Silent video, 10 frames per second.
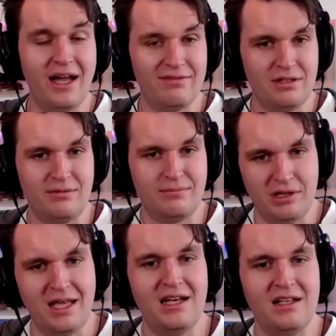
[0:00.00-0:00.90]
I have to put
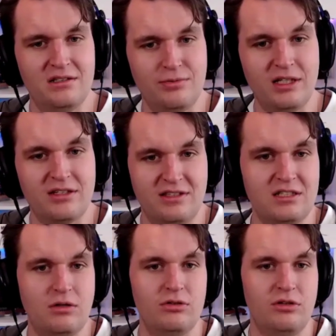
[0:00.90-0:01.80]
that in as well because
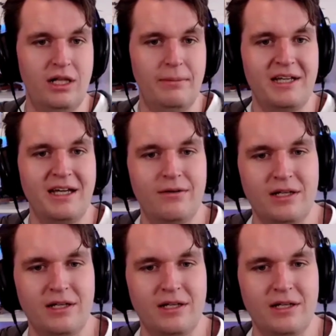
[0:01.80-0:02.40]
that's also helping out.